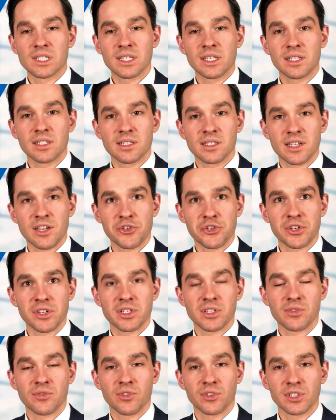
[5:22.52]
the incision
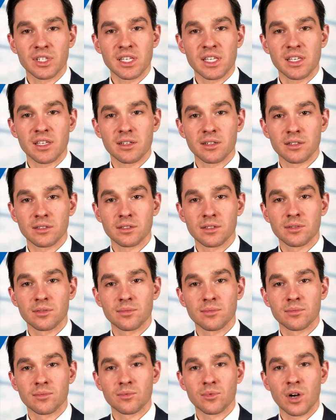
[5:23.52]
is fully healed,
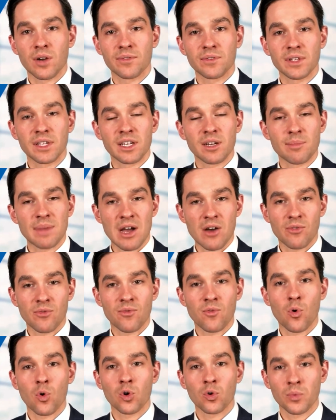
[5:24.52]
roughly at
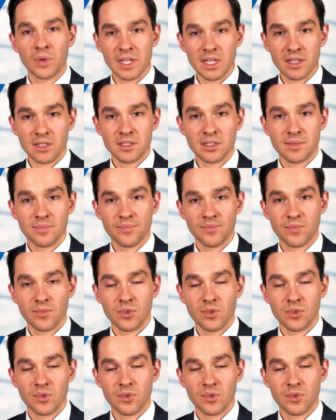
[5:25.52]
about 4 weeks,